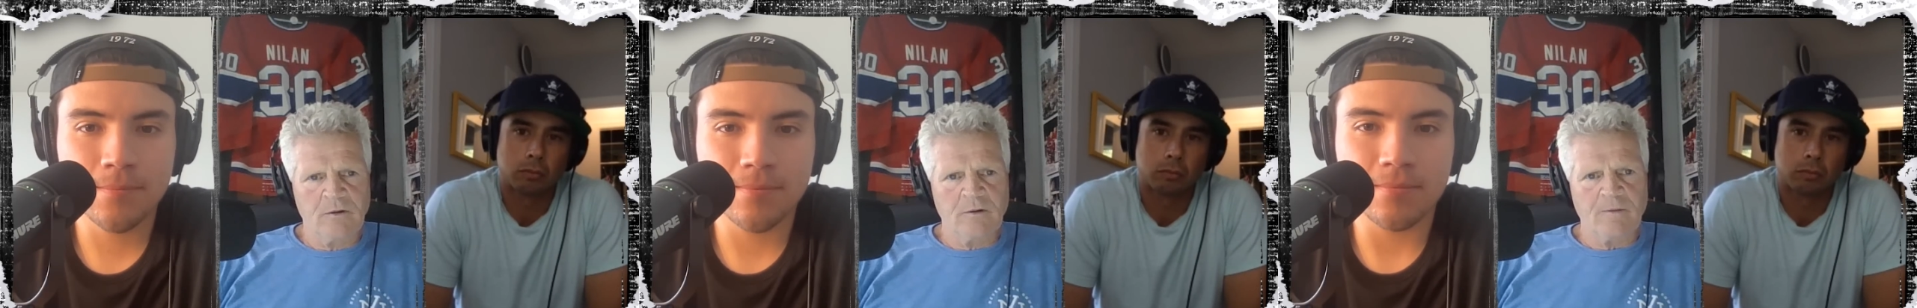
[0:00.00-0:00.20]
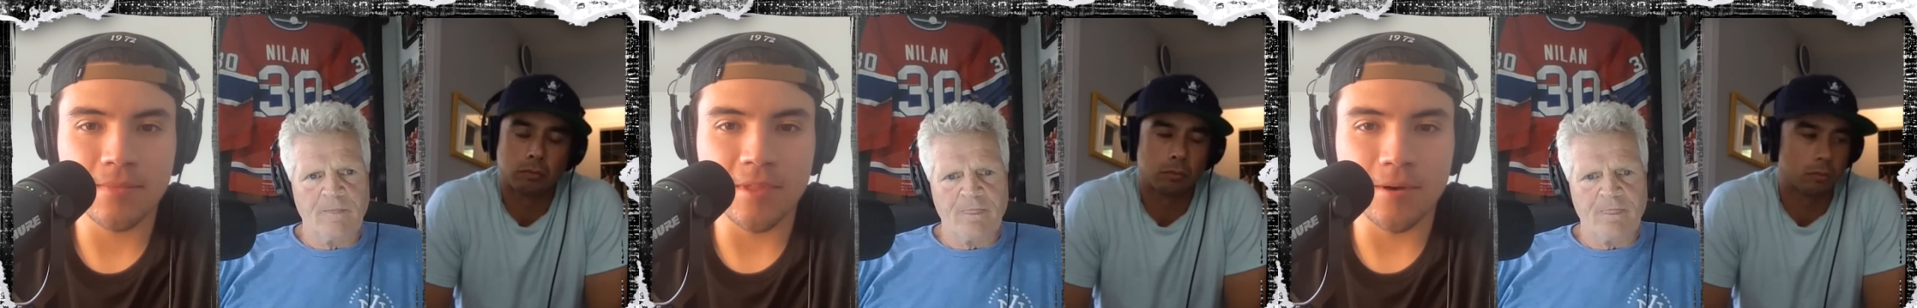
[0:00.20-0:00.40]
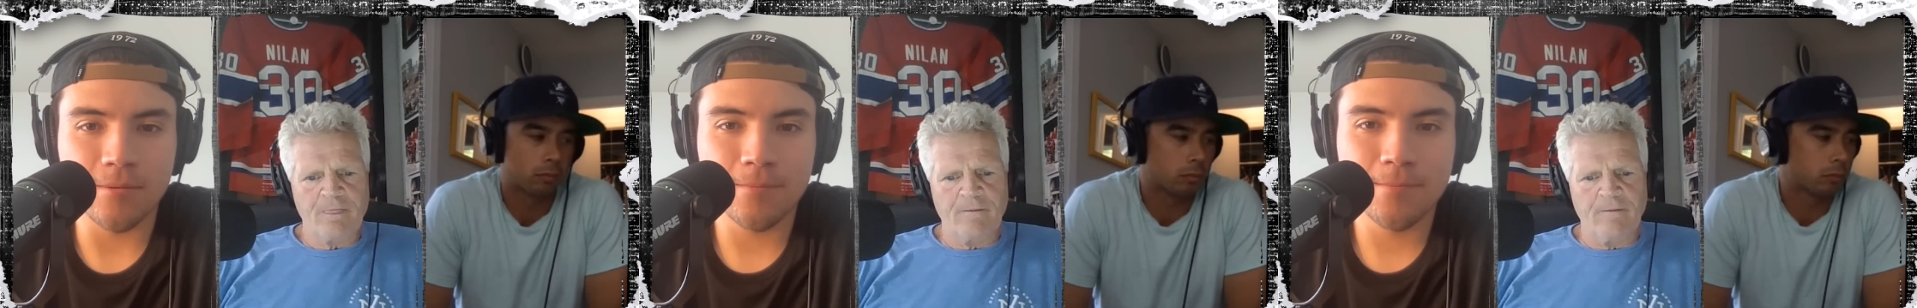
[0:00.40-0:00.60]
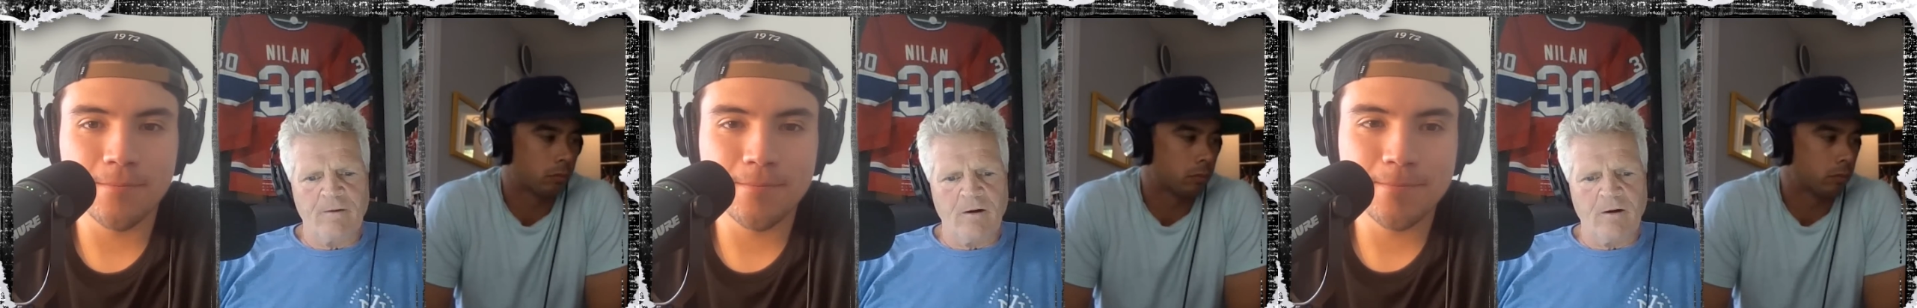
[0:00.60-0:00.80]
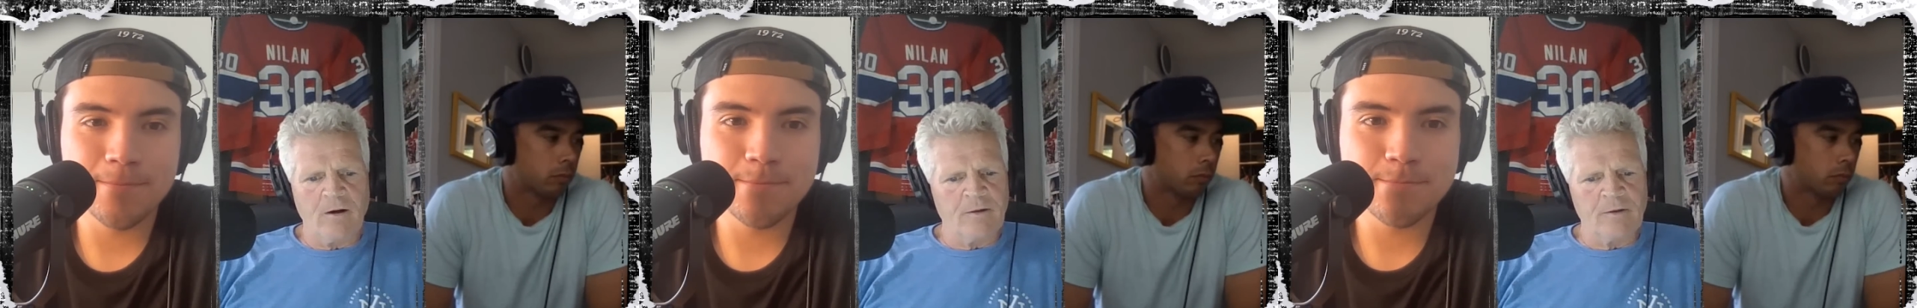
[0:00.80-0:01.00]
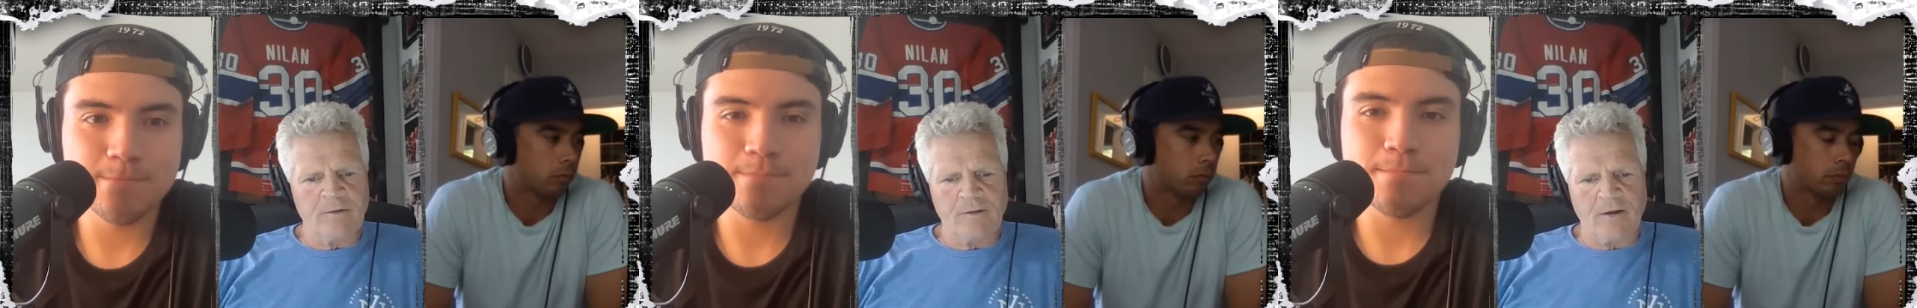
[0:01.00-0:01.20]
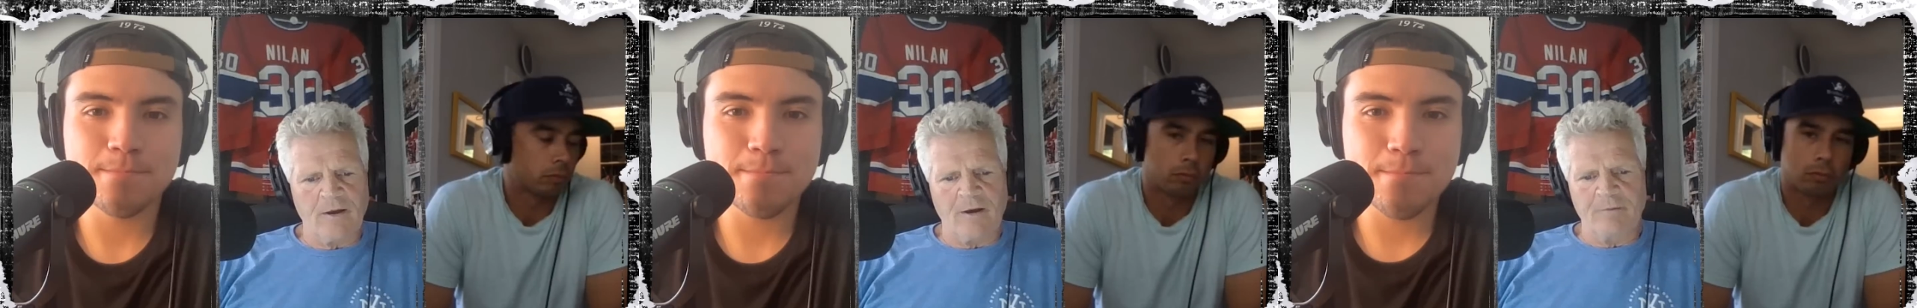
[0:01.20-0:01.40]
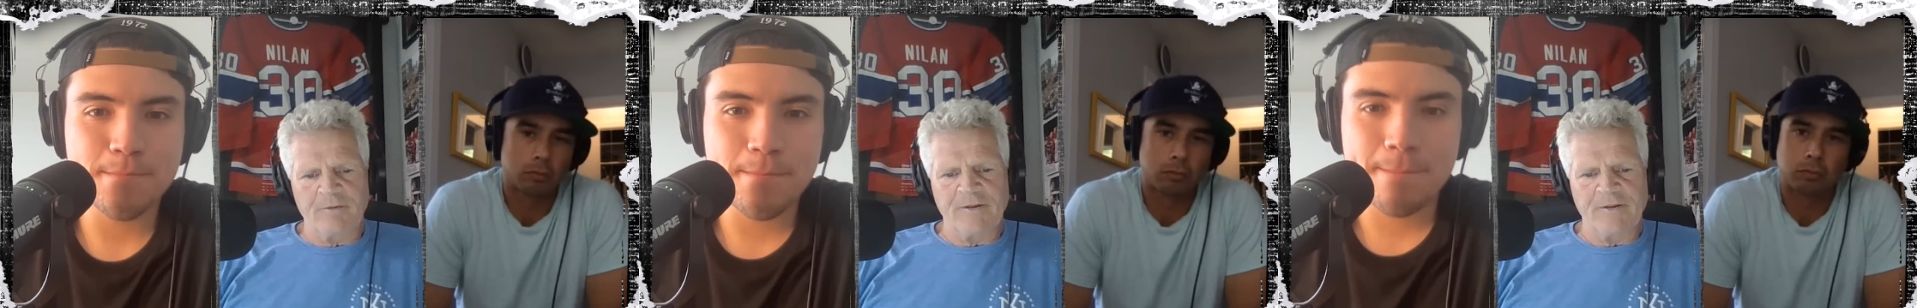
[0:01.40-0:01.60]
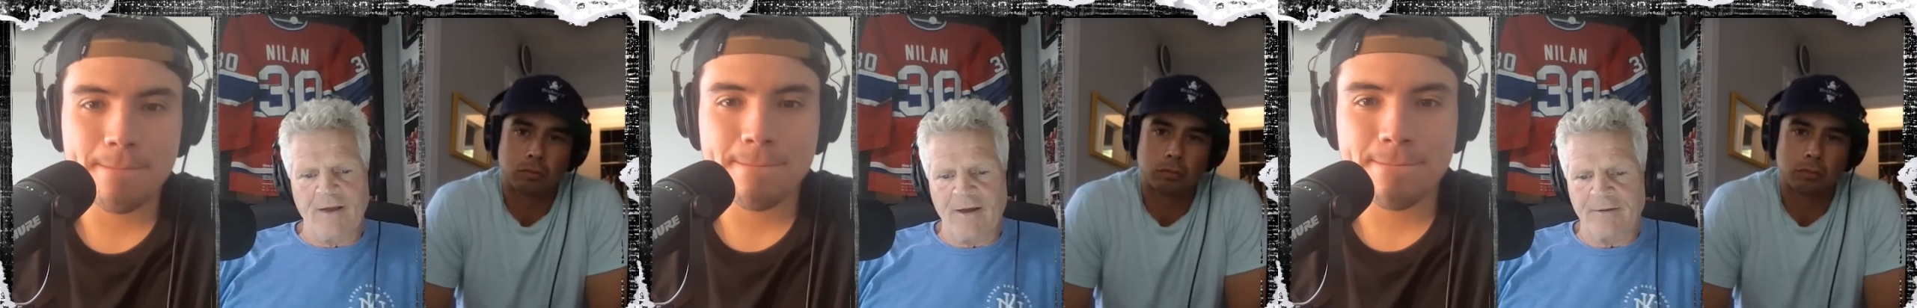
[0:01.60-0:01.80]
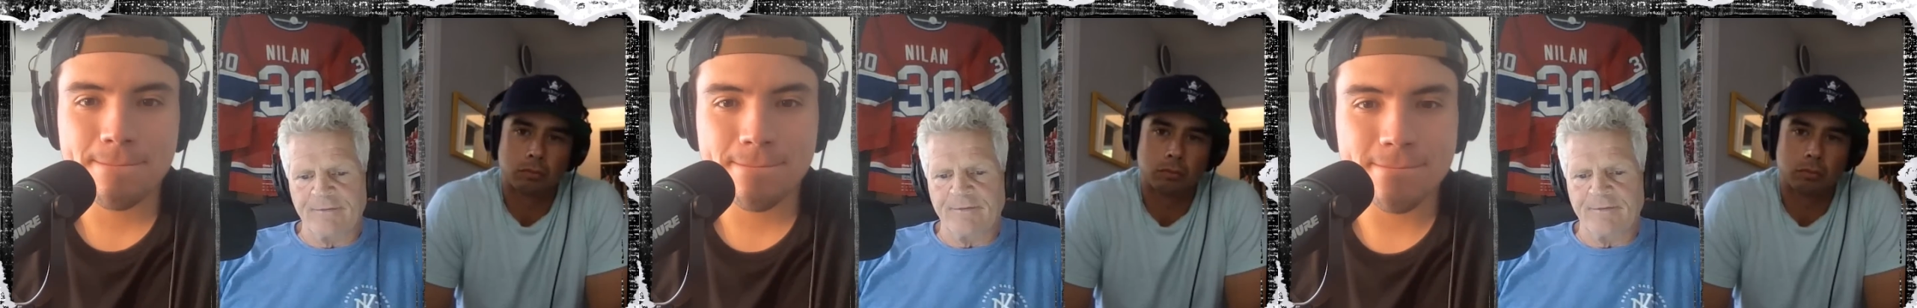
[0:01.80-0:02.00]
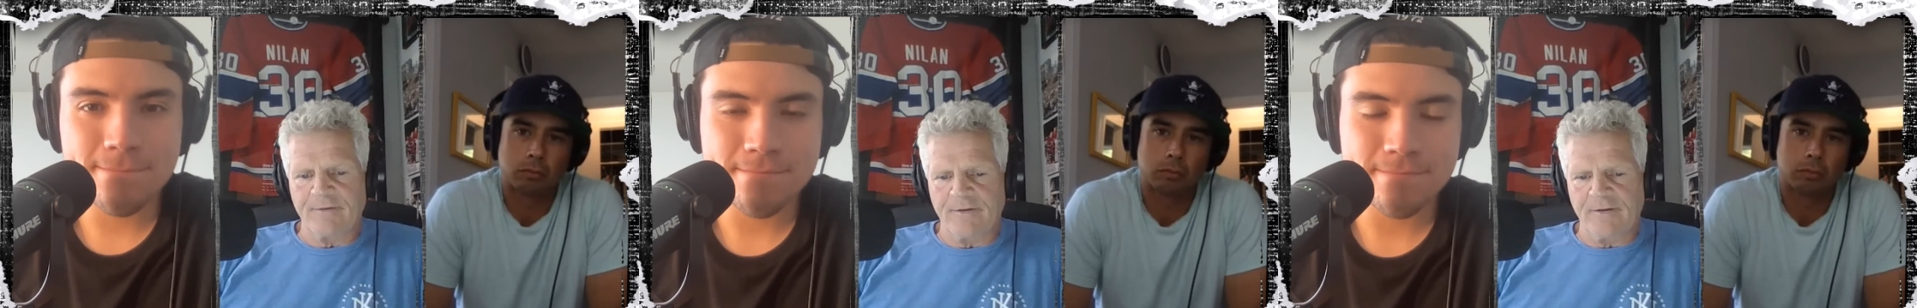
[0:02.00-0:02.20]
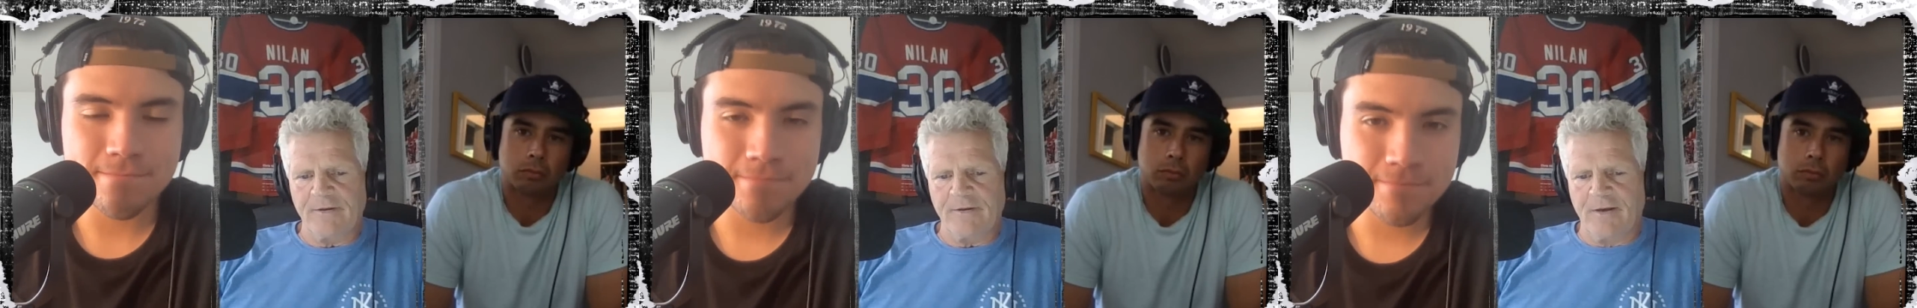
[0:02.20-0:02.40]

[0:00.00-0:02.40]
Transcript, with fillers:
Speaker 1: No. Uh, I mean, that